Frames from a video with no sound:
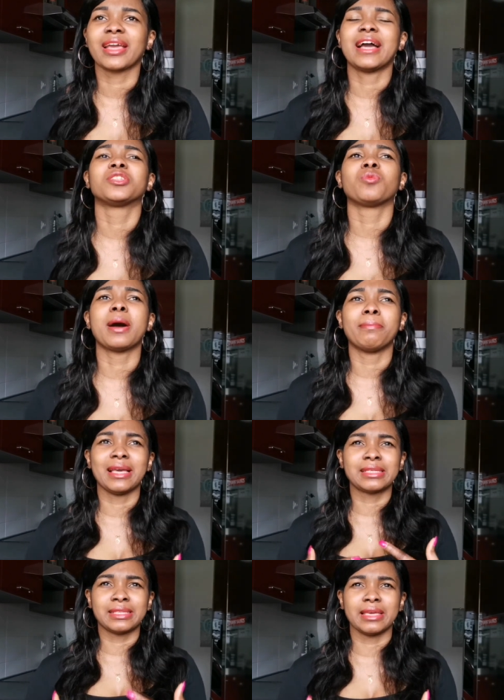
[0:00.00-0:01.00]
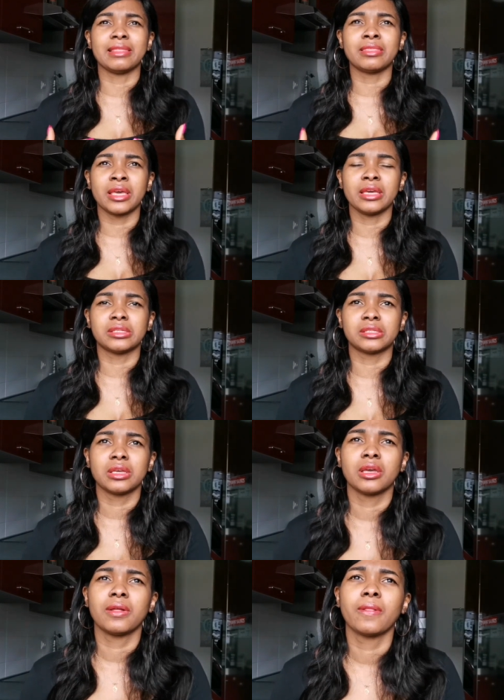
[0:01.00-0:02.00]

guys, why am I saying this?